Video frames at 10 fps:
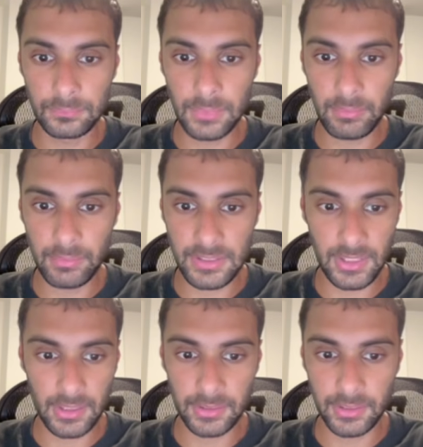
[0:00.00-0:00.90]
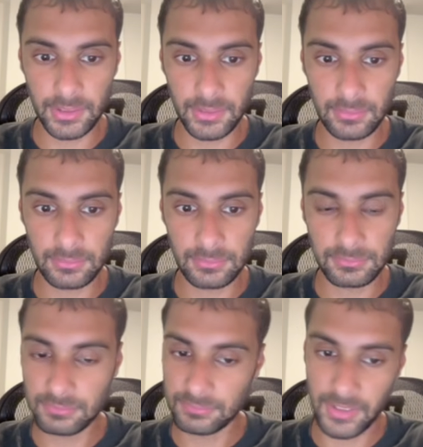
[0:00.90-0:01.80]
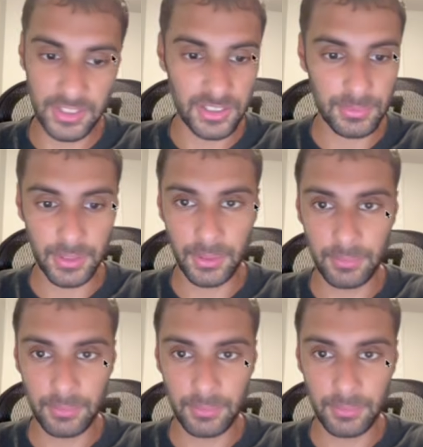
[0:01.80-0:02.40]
give it a second here, might take some time.